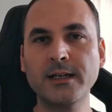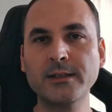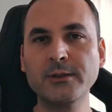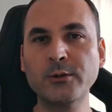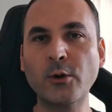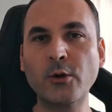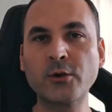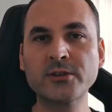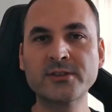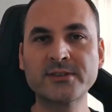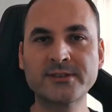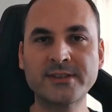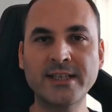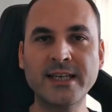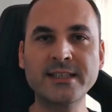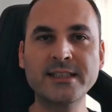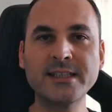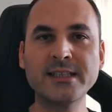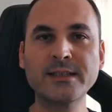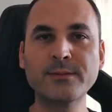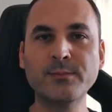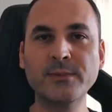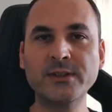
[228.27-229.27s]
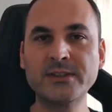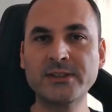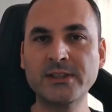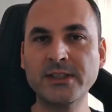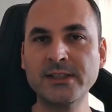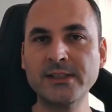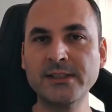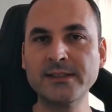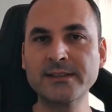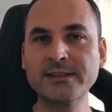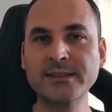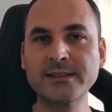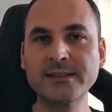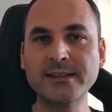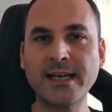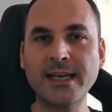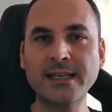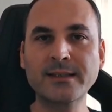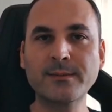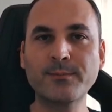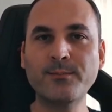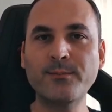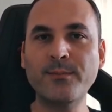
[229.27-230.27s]
You're stacking materials
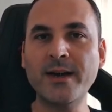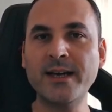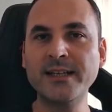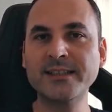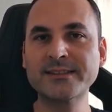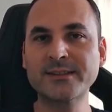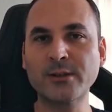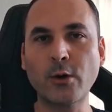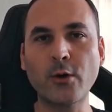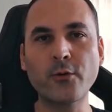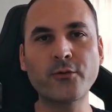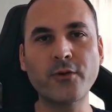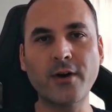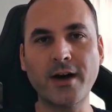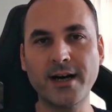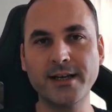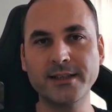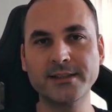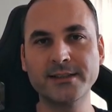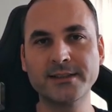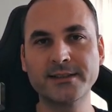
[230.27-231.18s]
like badges of honor.